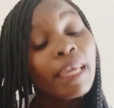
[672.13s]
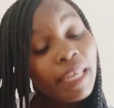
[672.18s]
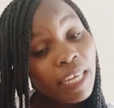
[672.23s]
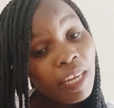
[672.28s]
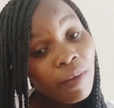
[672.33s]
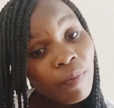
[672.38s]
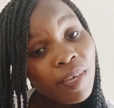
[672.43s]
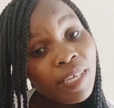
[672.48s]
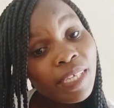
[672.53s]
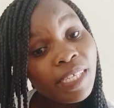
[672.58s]

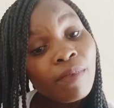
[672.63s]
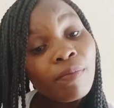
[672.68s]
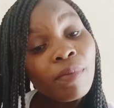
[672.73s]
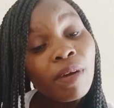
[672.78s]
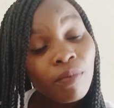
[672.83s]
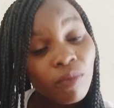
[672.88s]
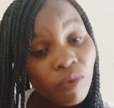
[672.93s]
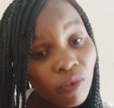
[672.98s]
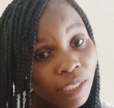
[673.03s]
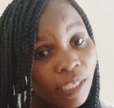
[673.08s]
Nimesema
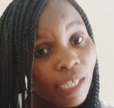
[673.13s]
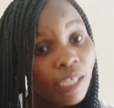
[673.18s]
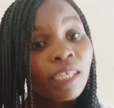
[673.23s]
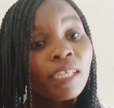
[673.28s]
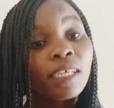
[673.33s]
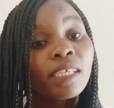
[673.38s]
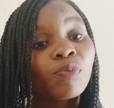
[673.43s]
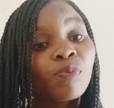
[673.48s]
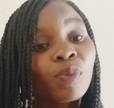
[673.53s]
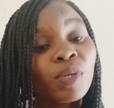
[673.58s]
I'm not an
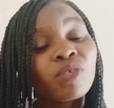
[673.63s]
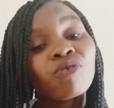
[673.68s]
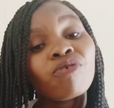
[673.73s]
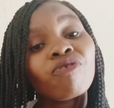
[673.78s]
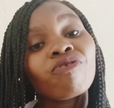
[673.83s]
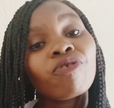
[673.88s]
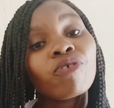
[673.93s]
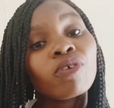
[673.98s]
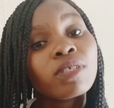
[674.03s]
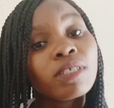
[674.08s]
expert
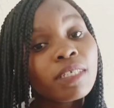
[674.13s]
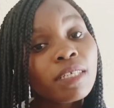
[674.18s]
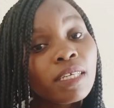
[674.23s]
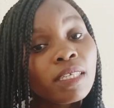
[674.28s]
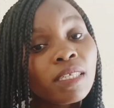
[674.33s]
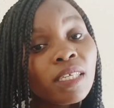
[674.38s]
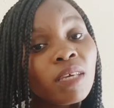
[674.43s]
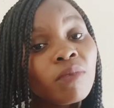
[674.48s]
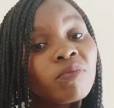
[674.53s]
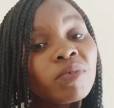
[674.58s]
of
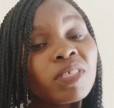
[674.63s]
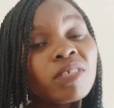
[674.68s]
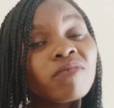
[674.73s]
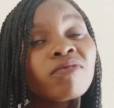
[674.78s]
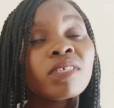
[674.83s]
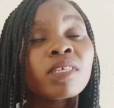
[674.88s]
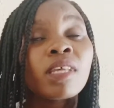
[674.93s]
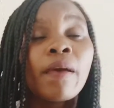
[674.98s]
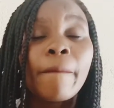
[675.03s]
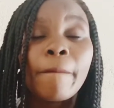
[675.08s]

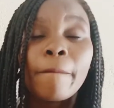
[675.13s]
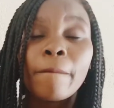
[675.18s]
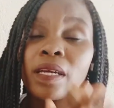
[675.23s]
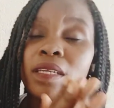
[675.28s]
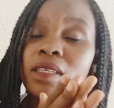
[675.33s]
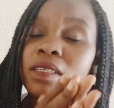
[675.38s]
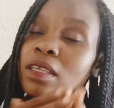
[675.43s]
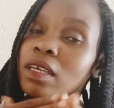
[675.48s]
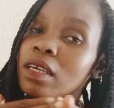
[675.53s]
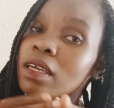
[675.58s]
contraceptives,
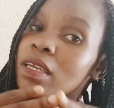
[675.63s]
but